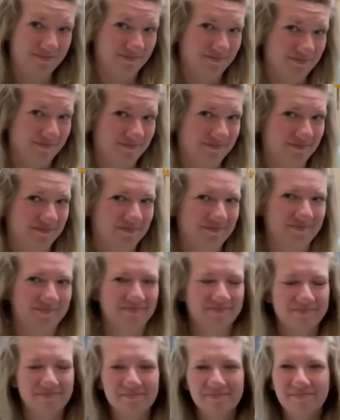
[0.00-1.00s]

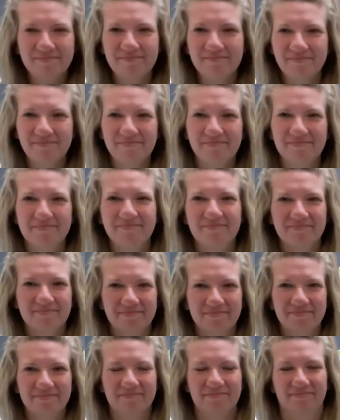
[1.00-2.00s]

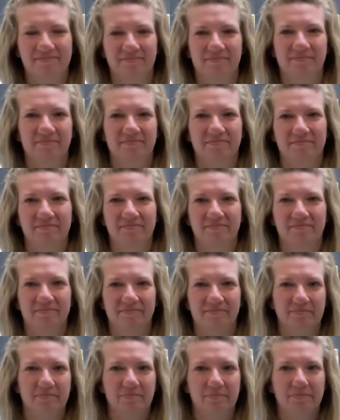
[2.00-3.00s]

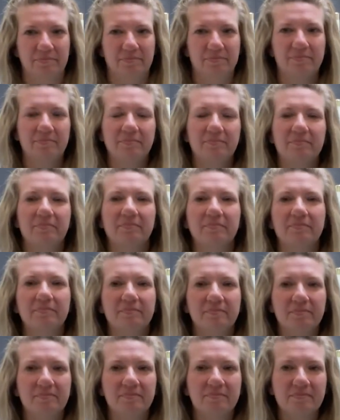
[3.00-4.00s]

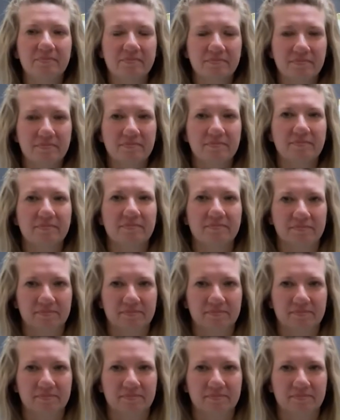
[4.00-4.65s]
[no speech]